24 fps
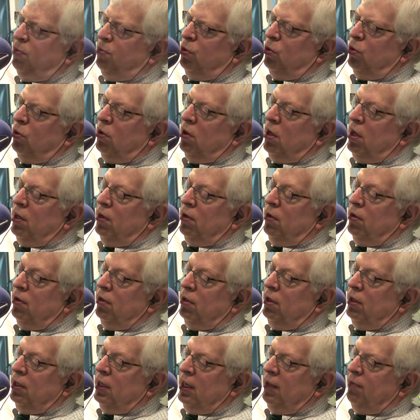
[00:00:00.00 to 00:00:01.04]
poor on
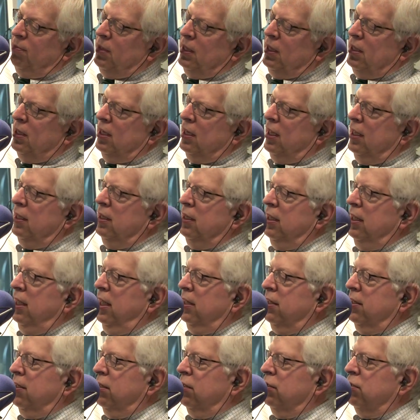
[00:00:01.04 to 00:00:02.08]
earth. And I've been to
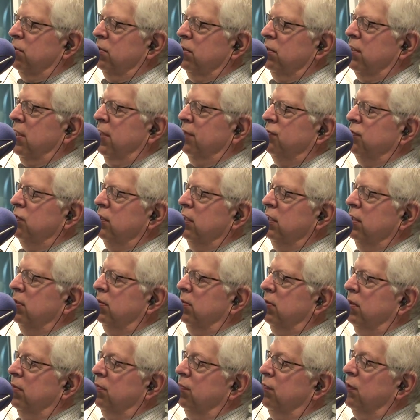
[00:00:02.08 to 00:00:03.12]
98 countries. I've
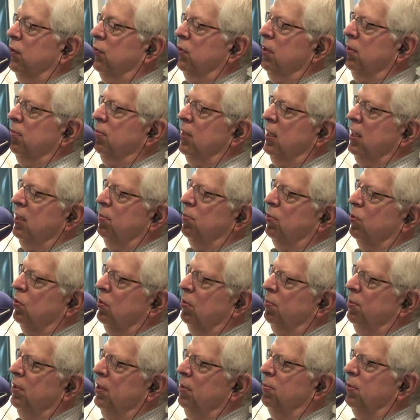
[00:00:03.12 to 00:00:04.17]
seen very many
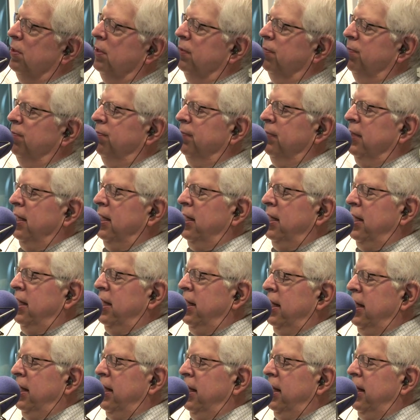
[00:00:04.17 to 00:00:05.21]
poor people.
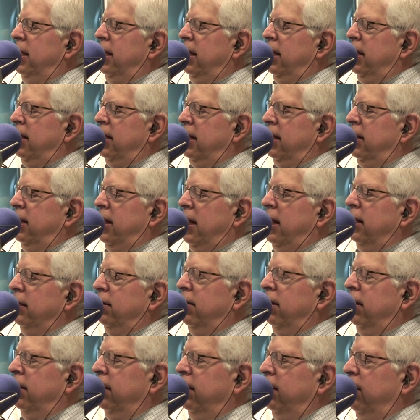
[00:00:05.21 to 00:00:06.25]
I
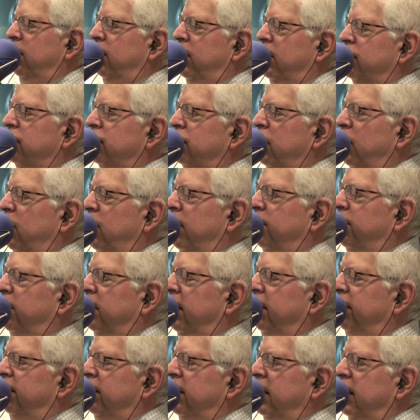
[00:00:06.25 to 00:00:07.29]
tell you, it is so
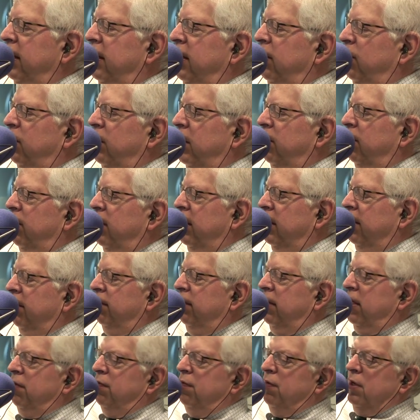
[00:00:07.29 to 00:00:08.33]
uplifting what Rock
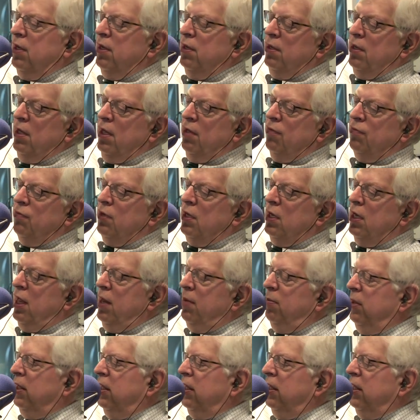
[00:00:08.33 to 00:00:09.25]
of Africa does. Glen